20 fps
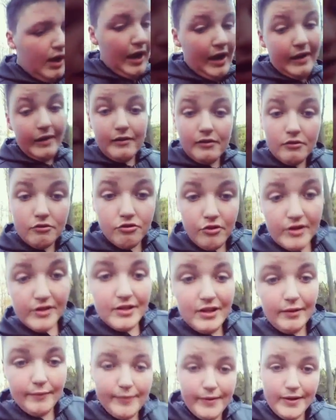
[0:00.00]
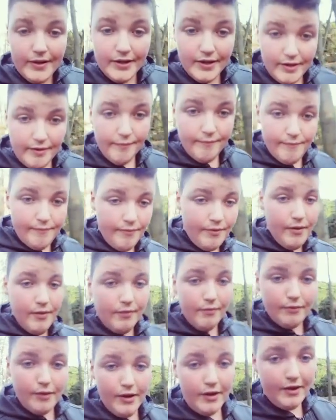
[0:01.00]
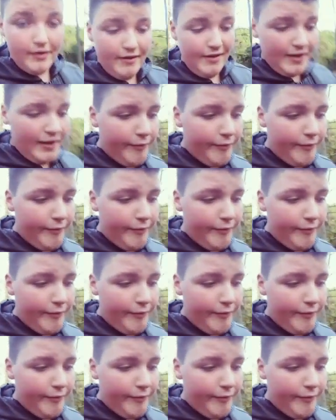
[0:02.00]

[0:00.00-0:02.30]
I dress up in um, work and